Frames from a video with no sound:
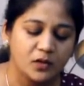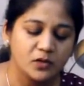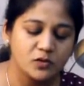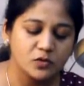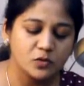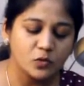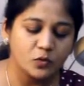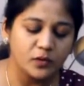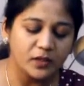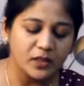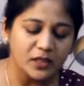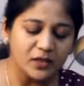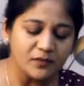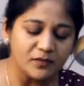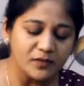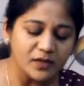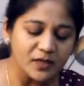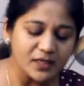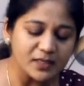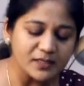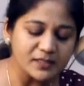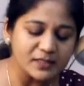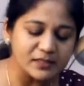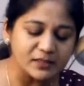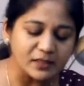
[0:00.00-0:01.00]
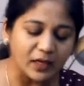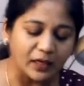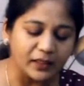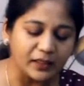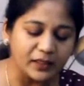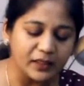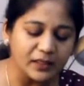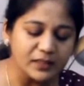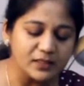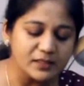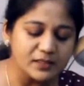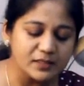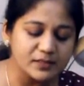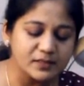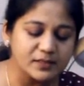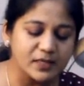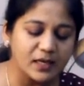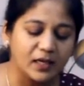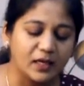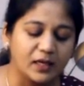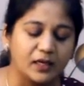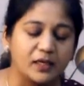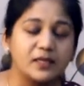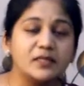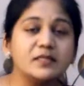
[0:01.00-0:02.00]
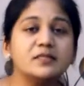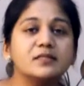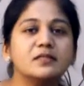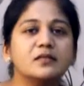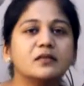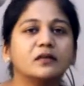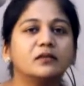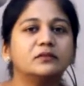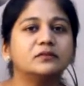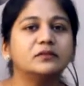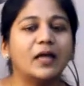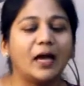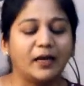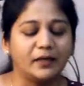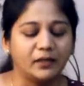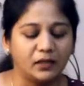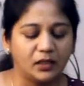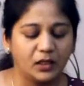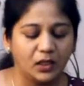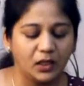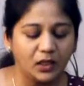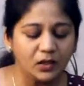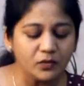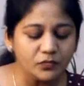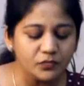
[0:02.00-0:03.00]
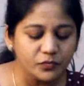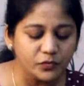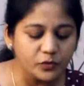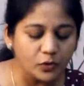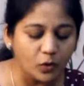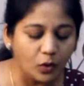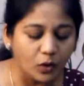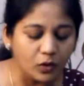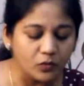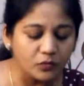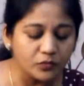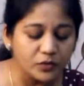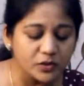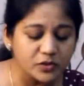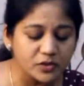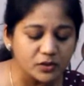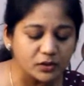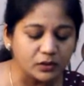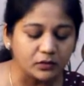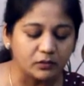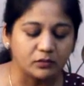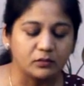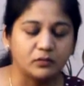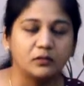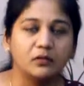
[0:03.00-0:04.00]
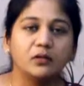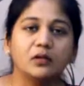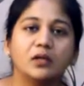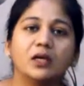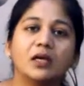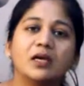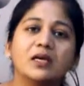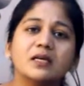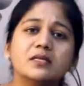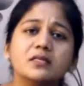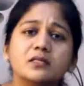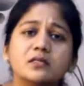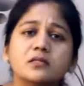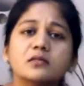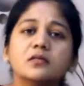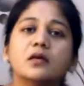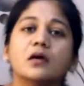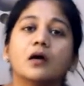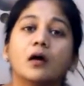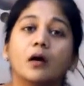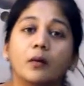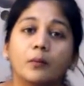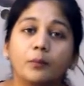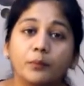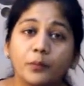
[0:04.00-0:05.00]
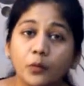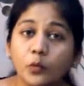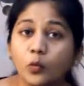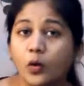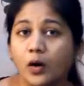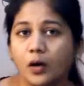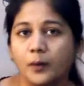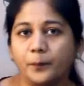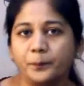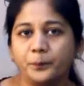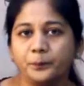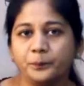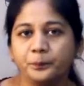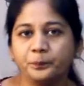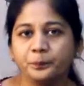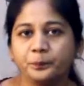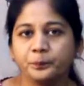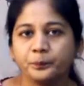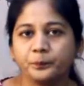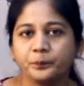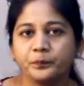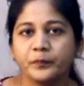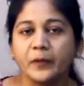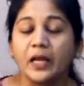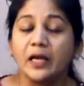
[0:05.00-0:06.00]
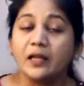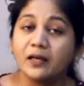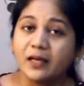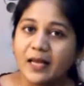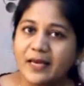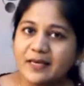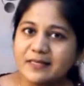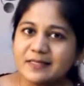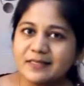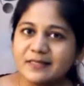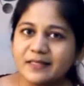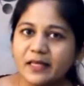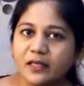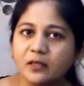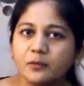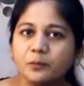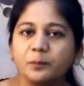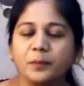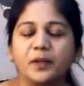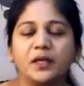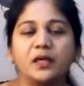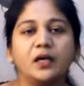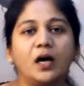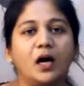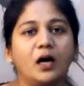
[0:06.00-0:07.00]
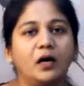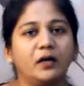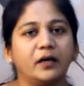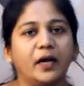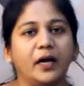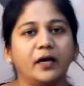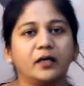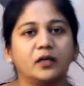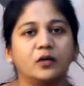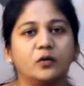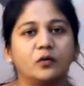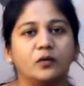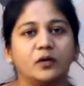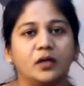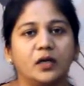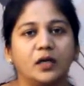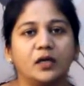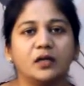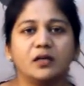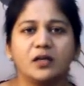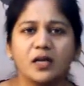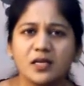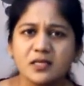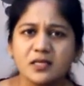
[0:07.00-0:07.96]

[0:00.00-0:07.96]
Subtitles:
So EVS study says that if your vision is poor, less than PR accurate,